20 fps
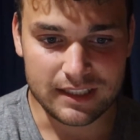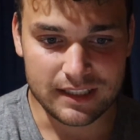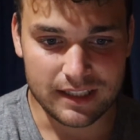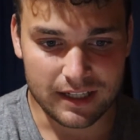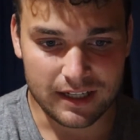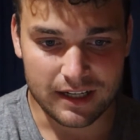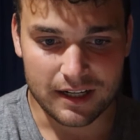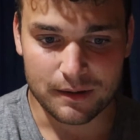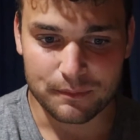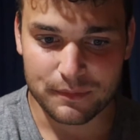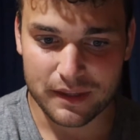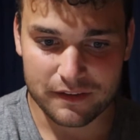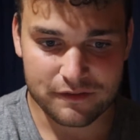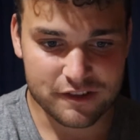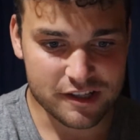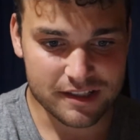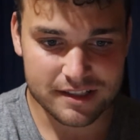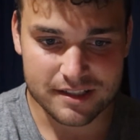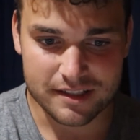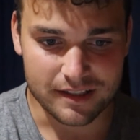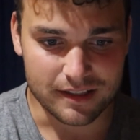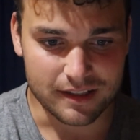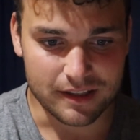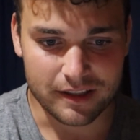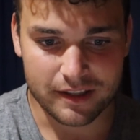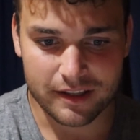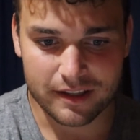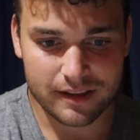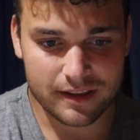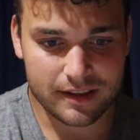
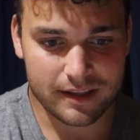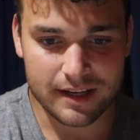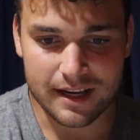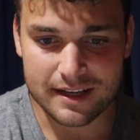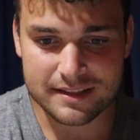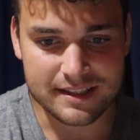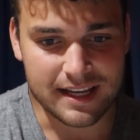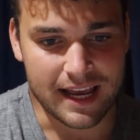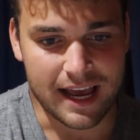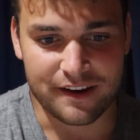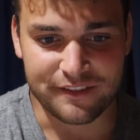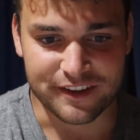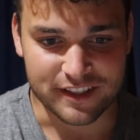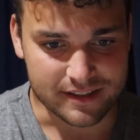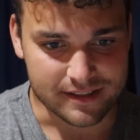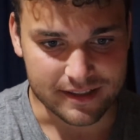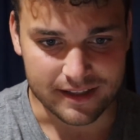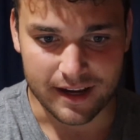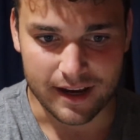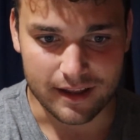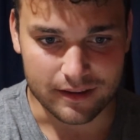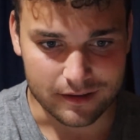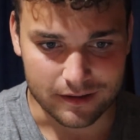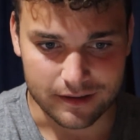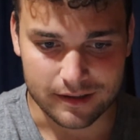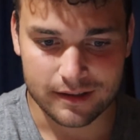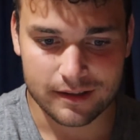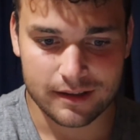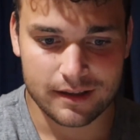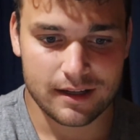The Nets have it
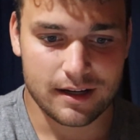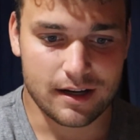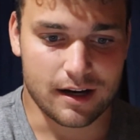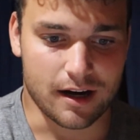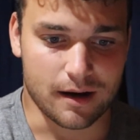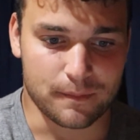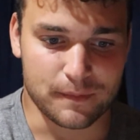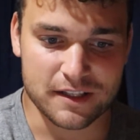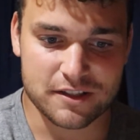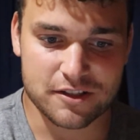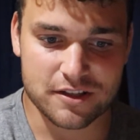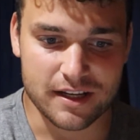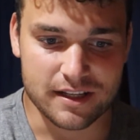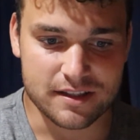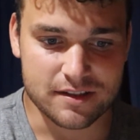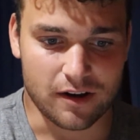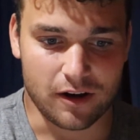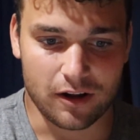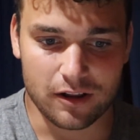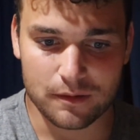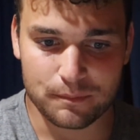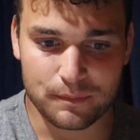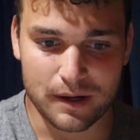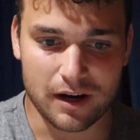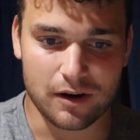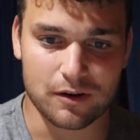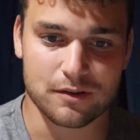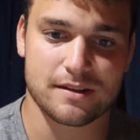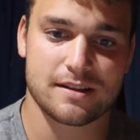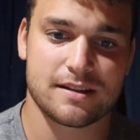together. It's all
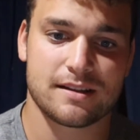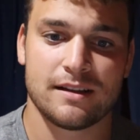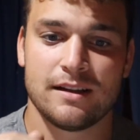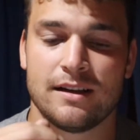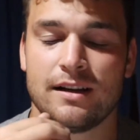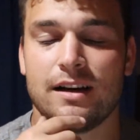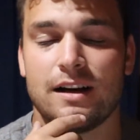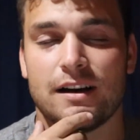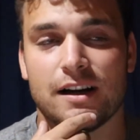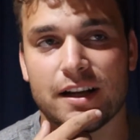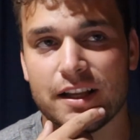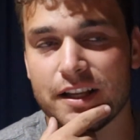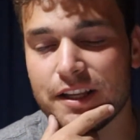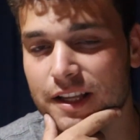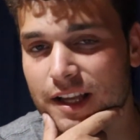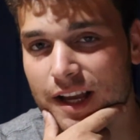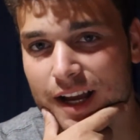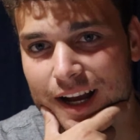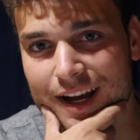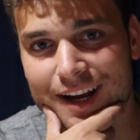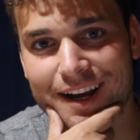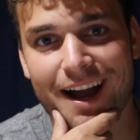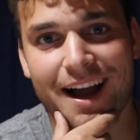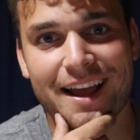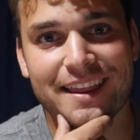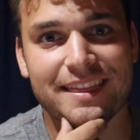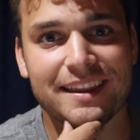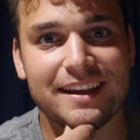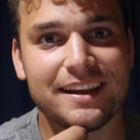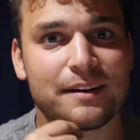about, I
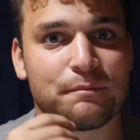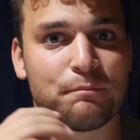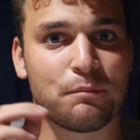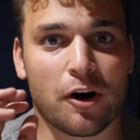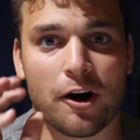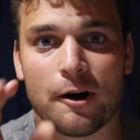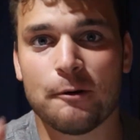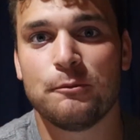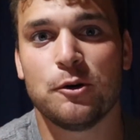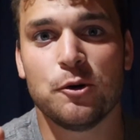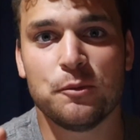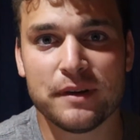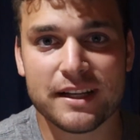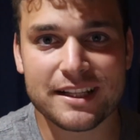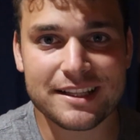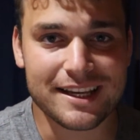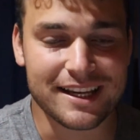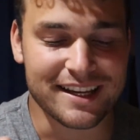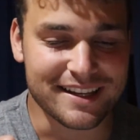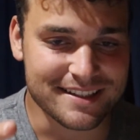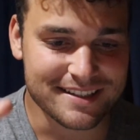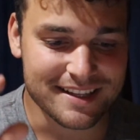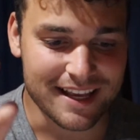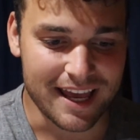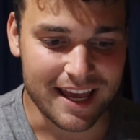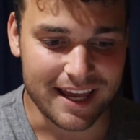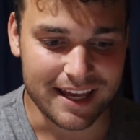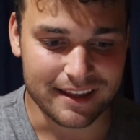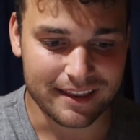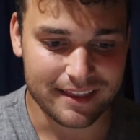think ball movement is
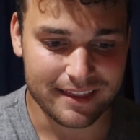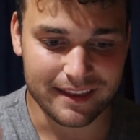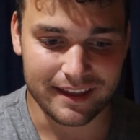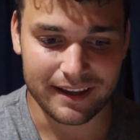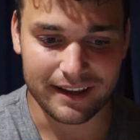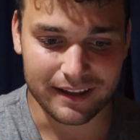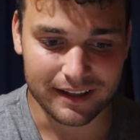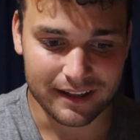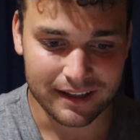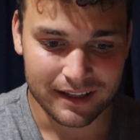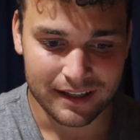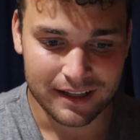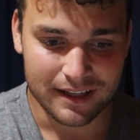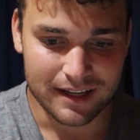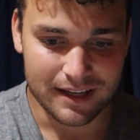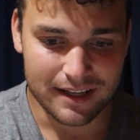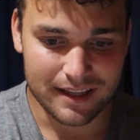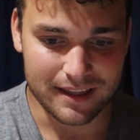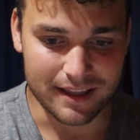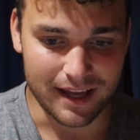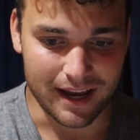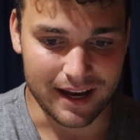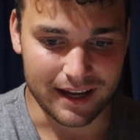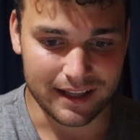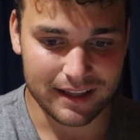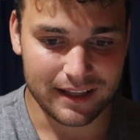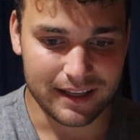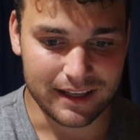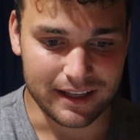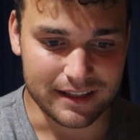a thing that
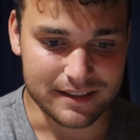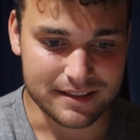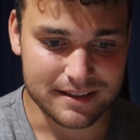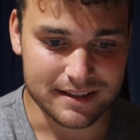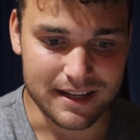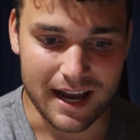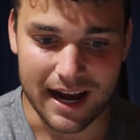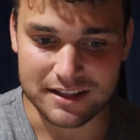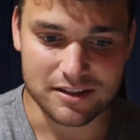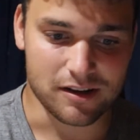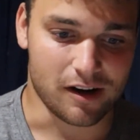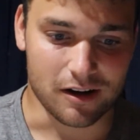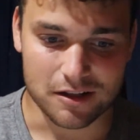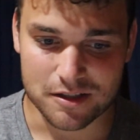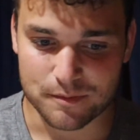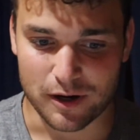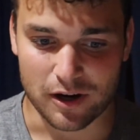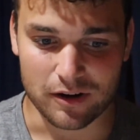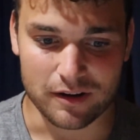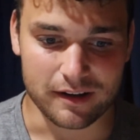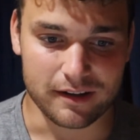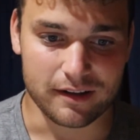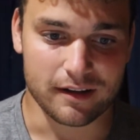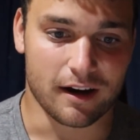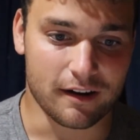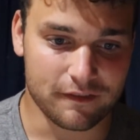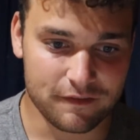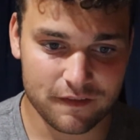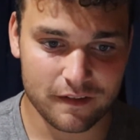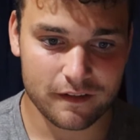is not talked about
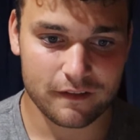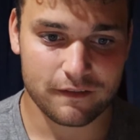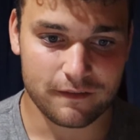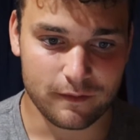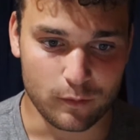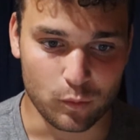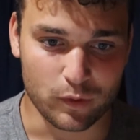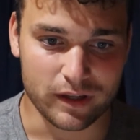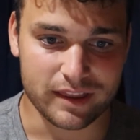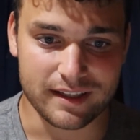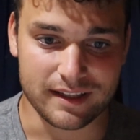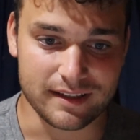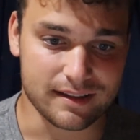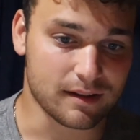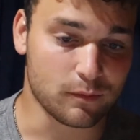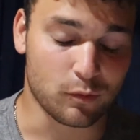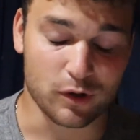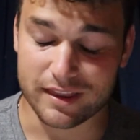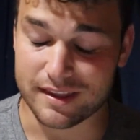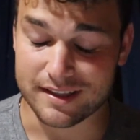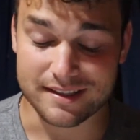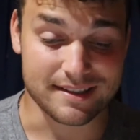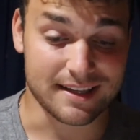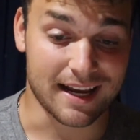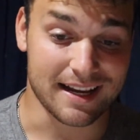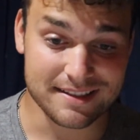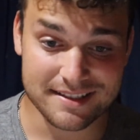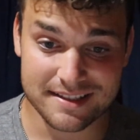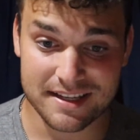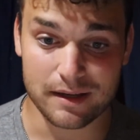enough with this
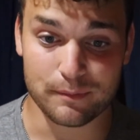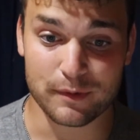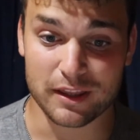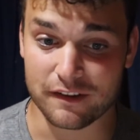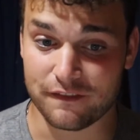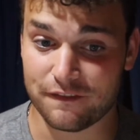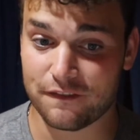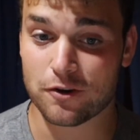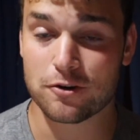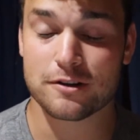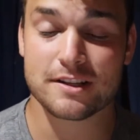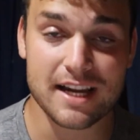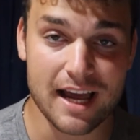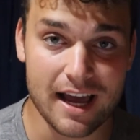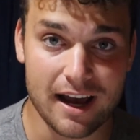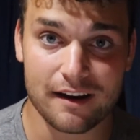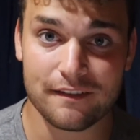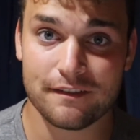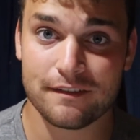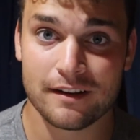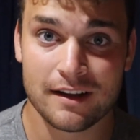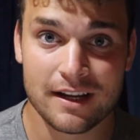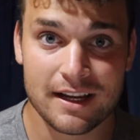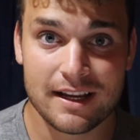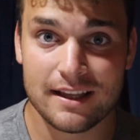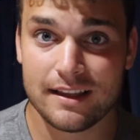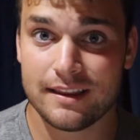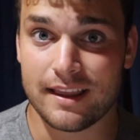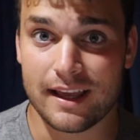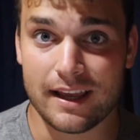Nets team. In the first half,
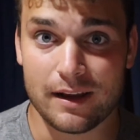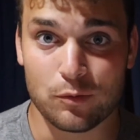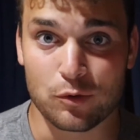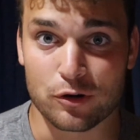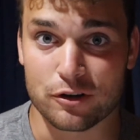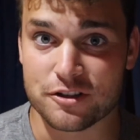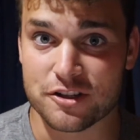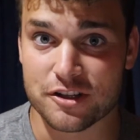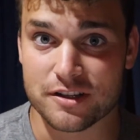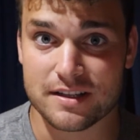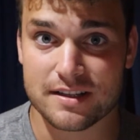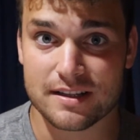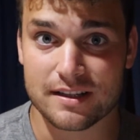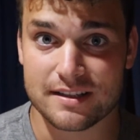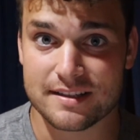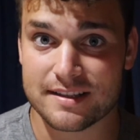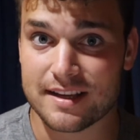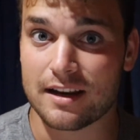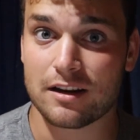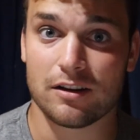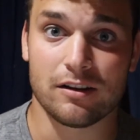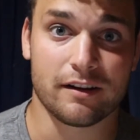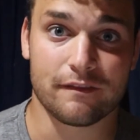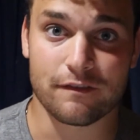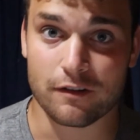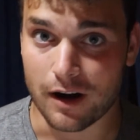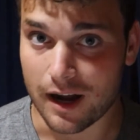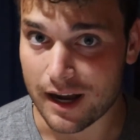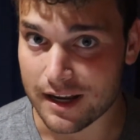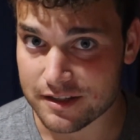they were just settling
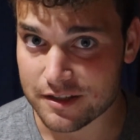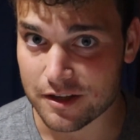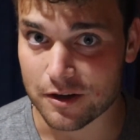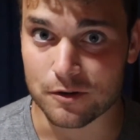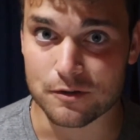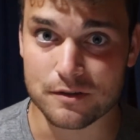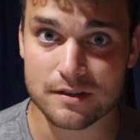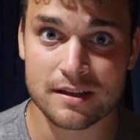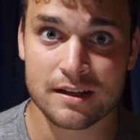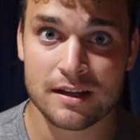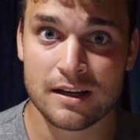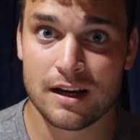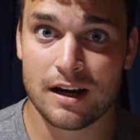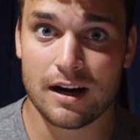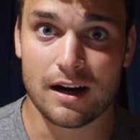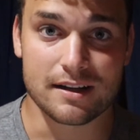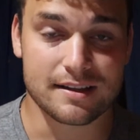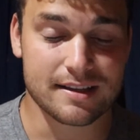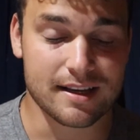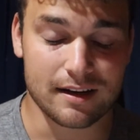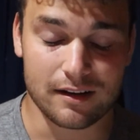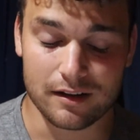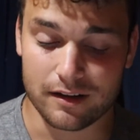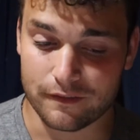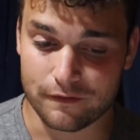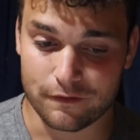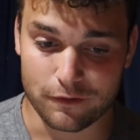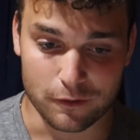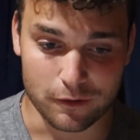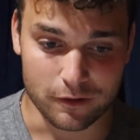for ISOs, settling
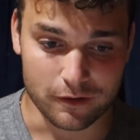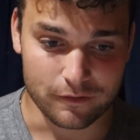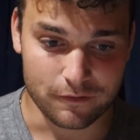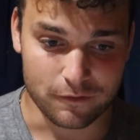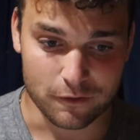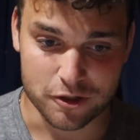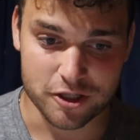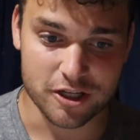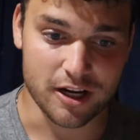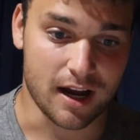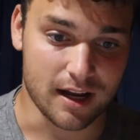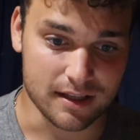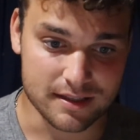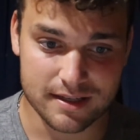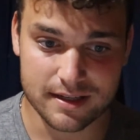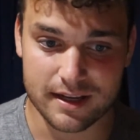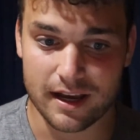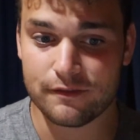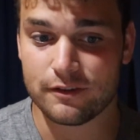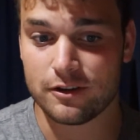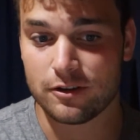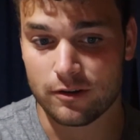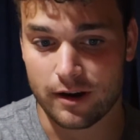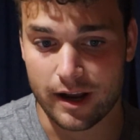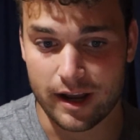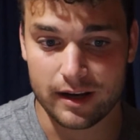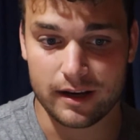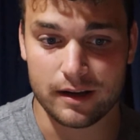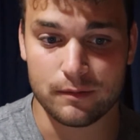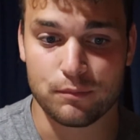for shots. Kevin
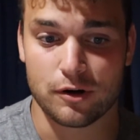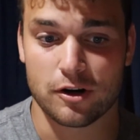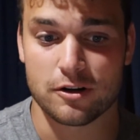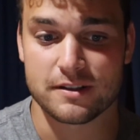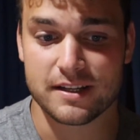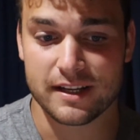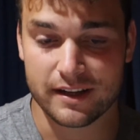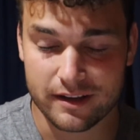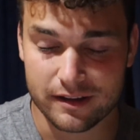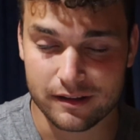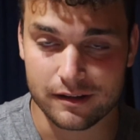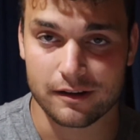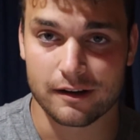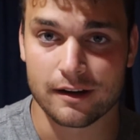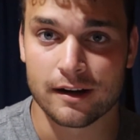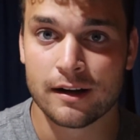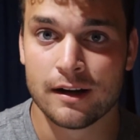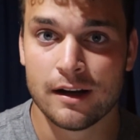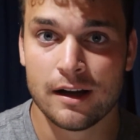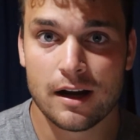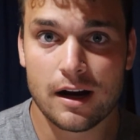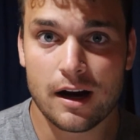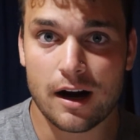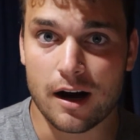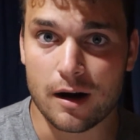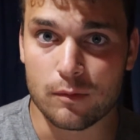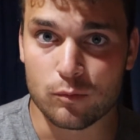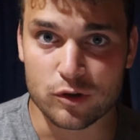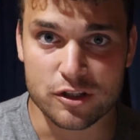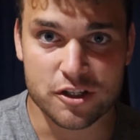Durant in particular
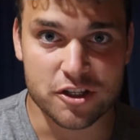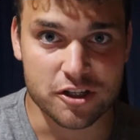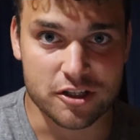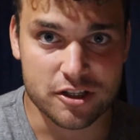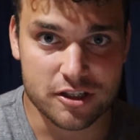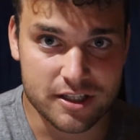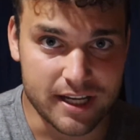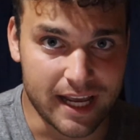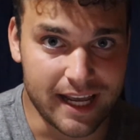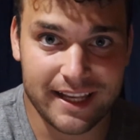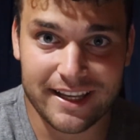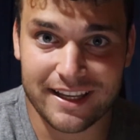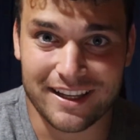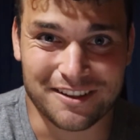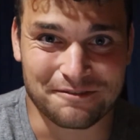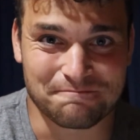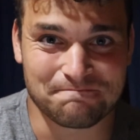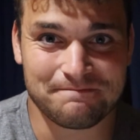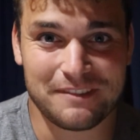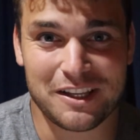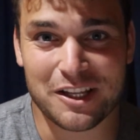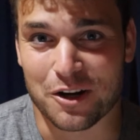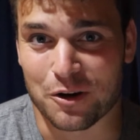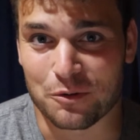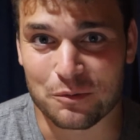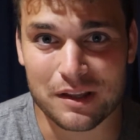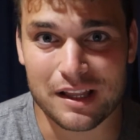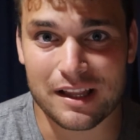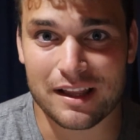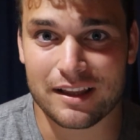was just taking
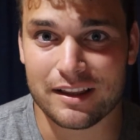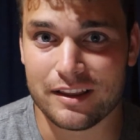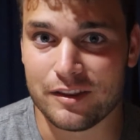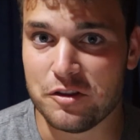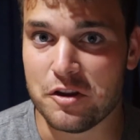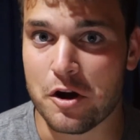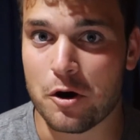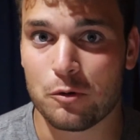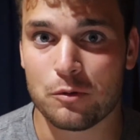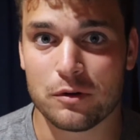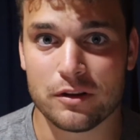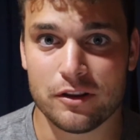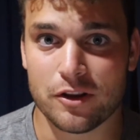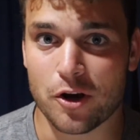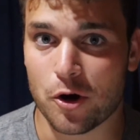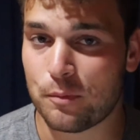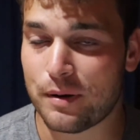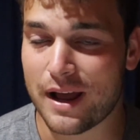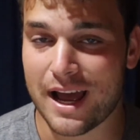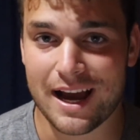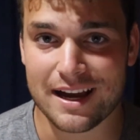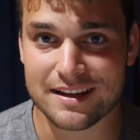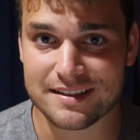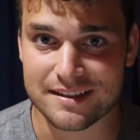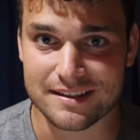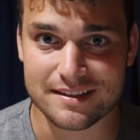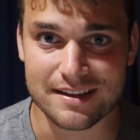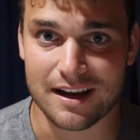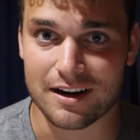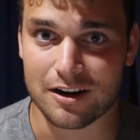no
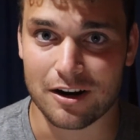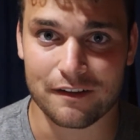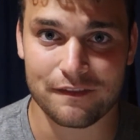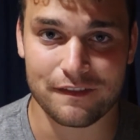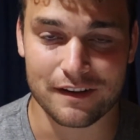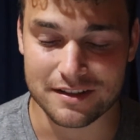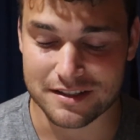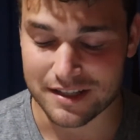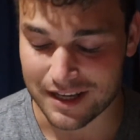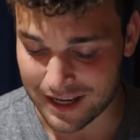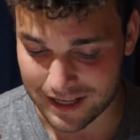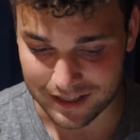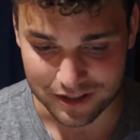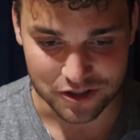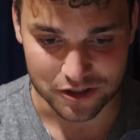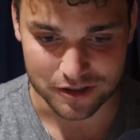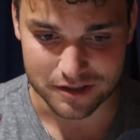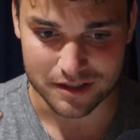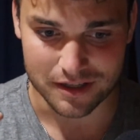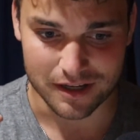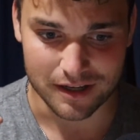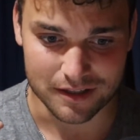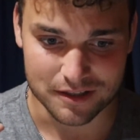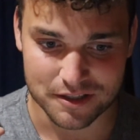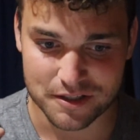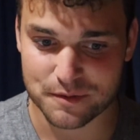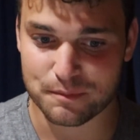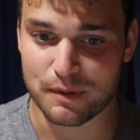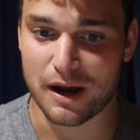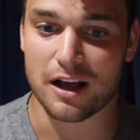passes on offense and just a
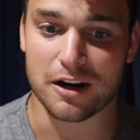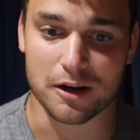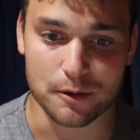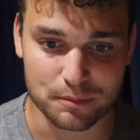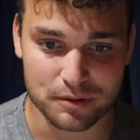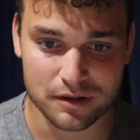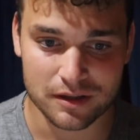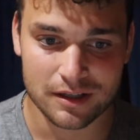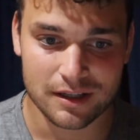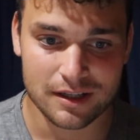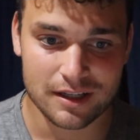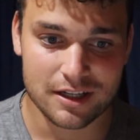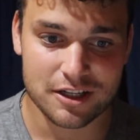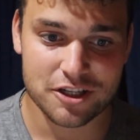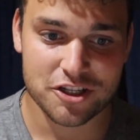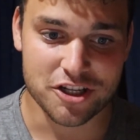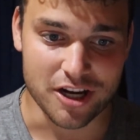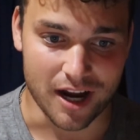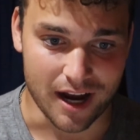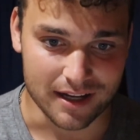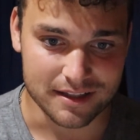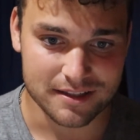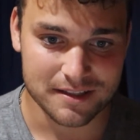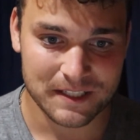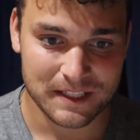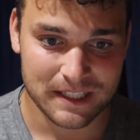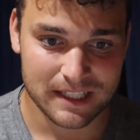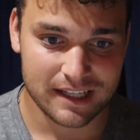spot up shot.